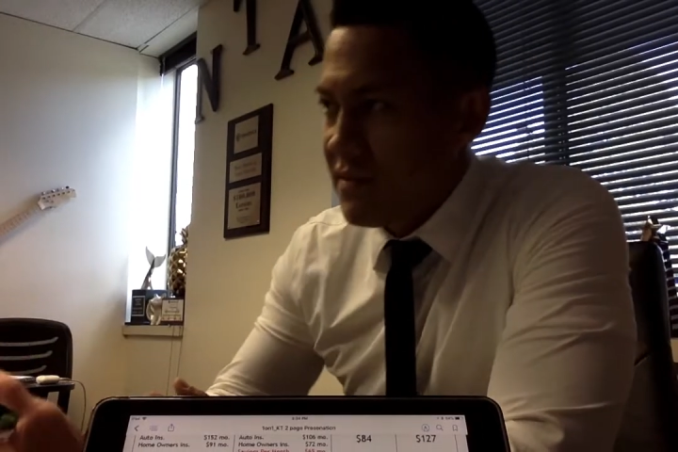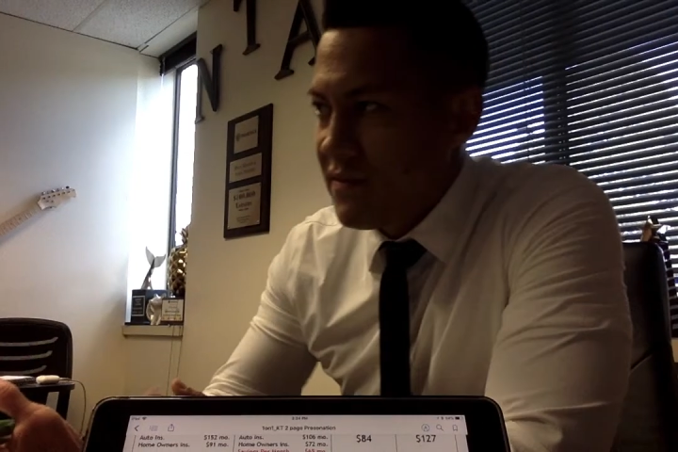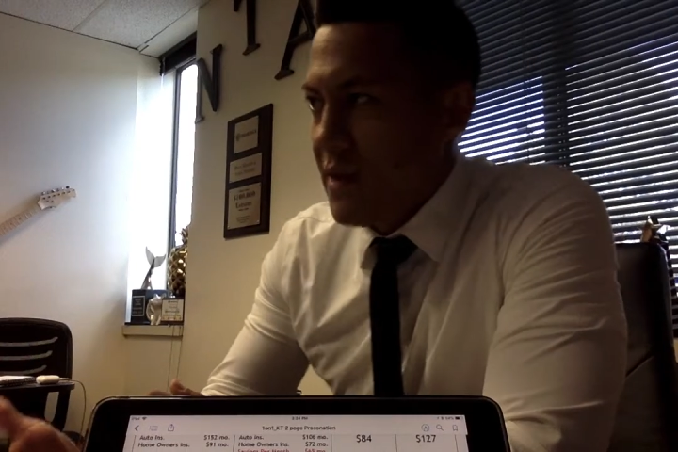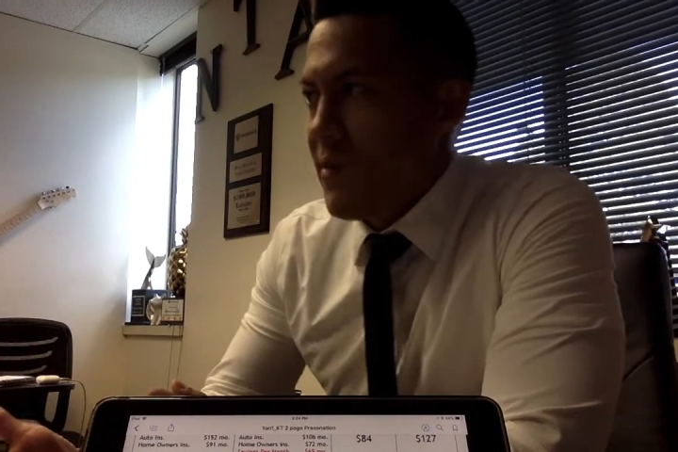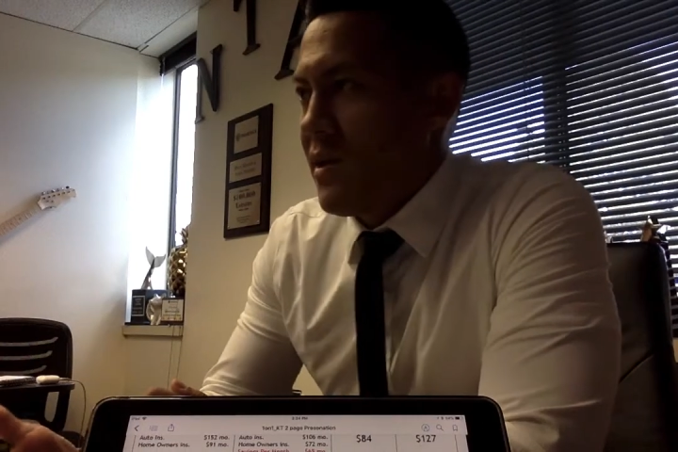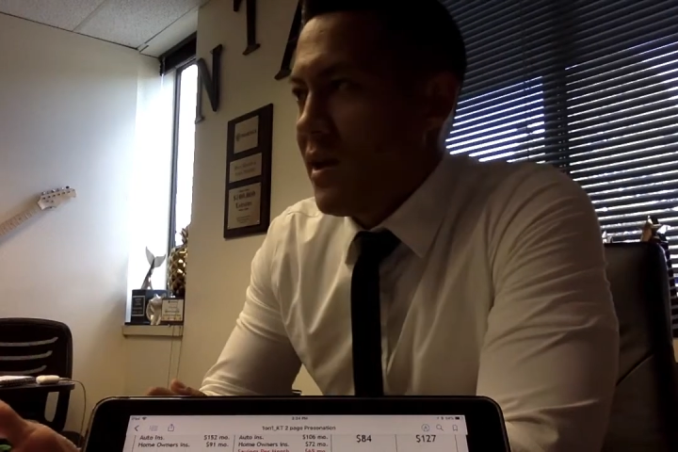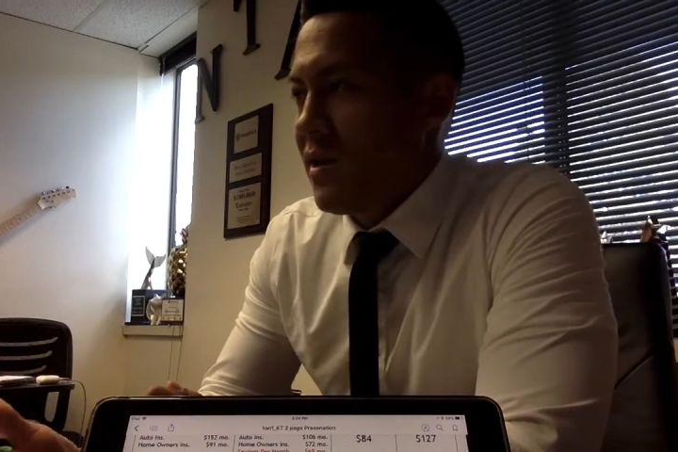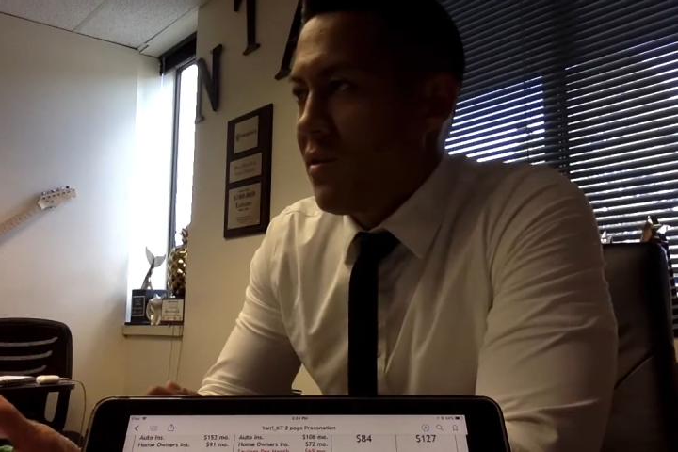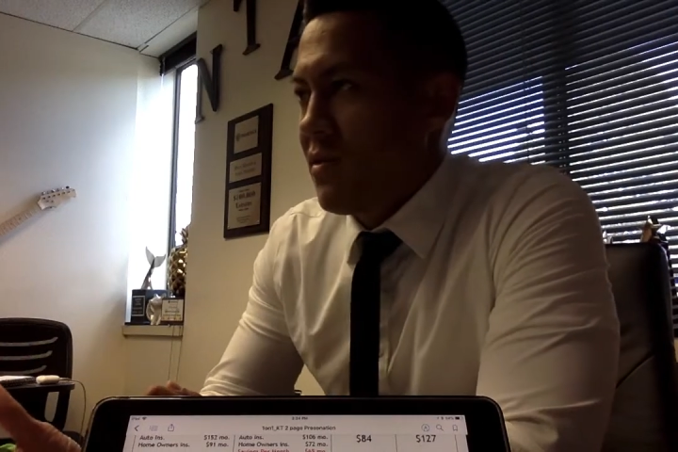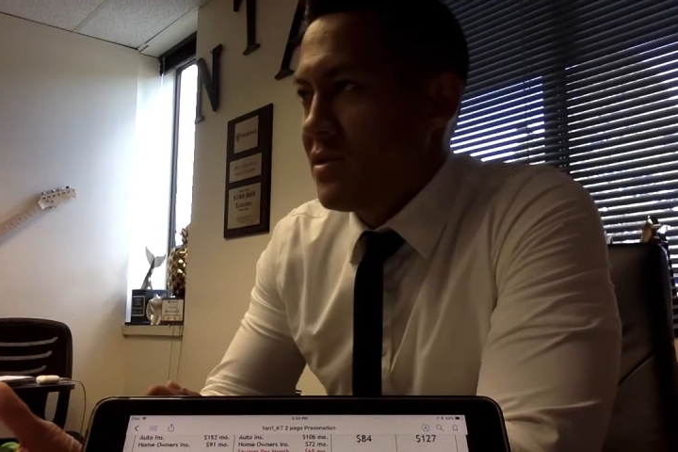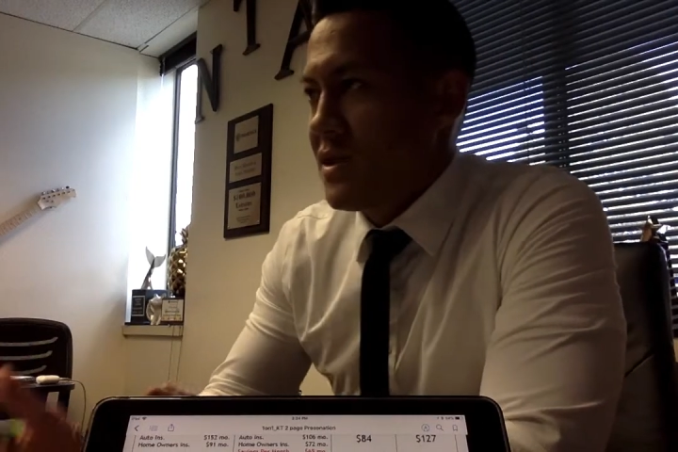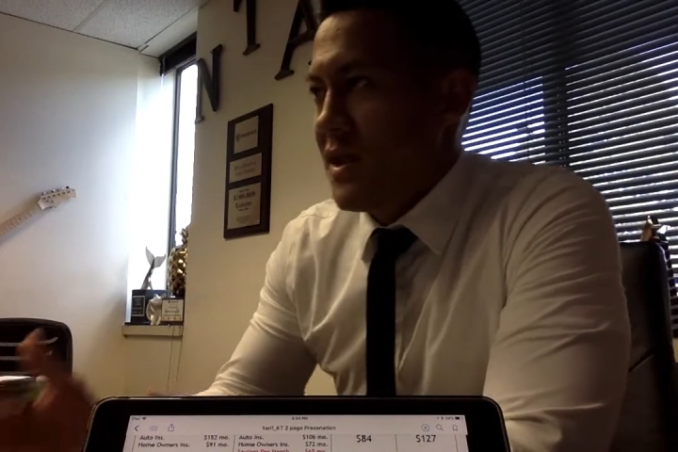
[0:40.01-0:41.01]
family like
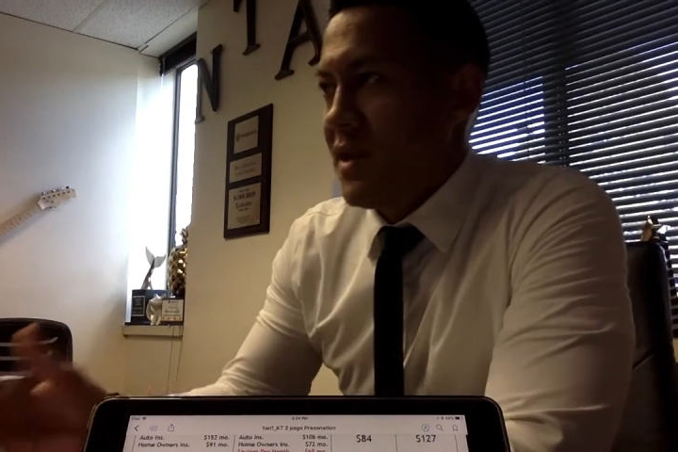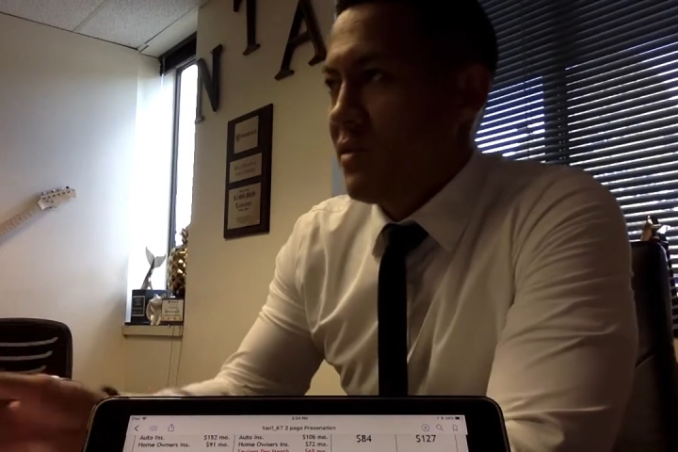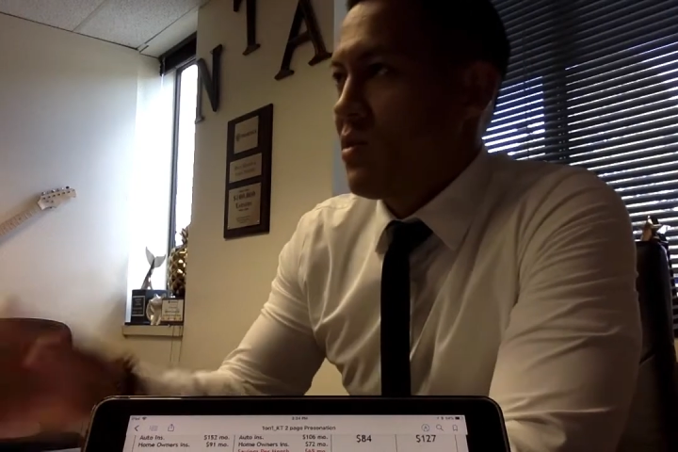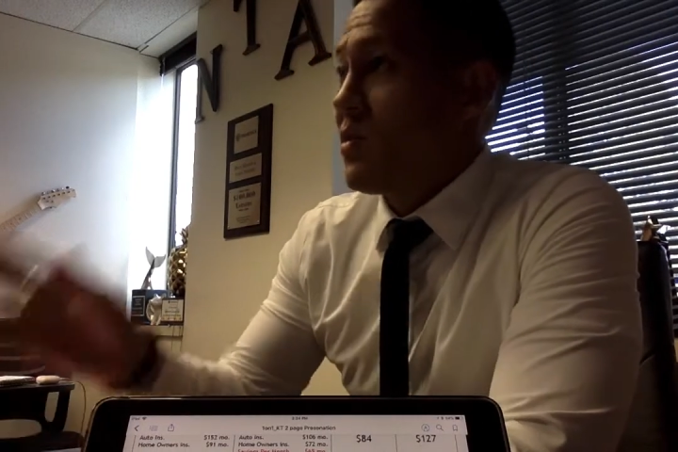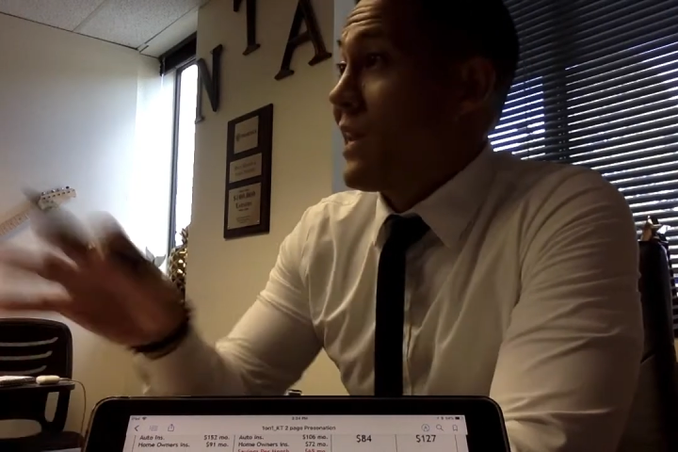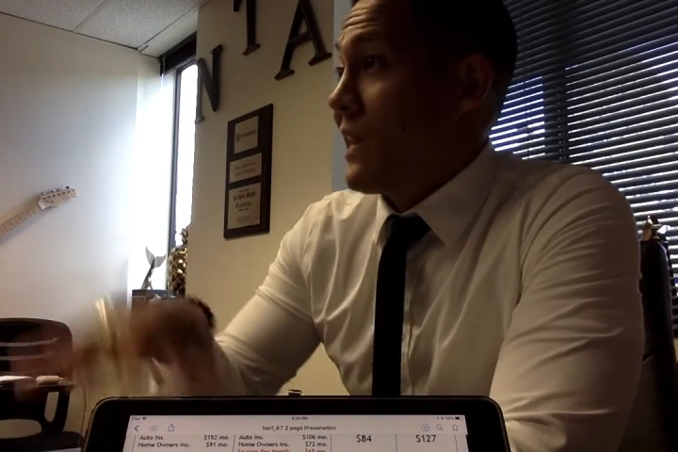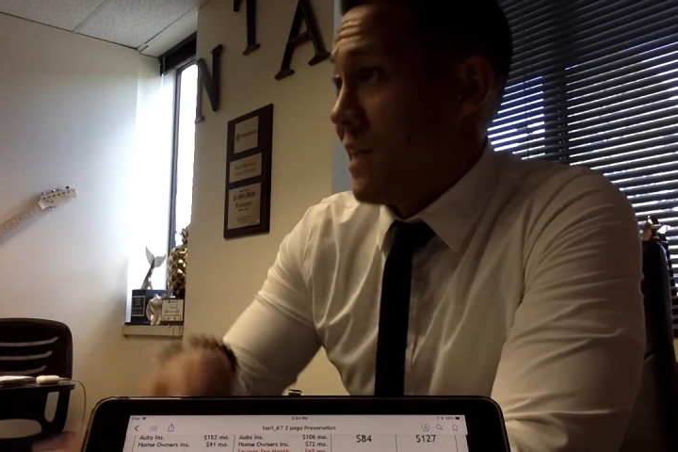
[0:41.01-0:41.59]
yours and they don't own any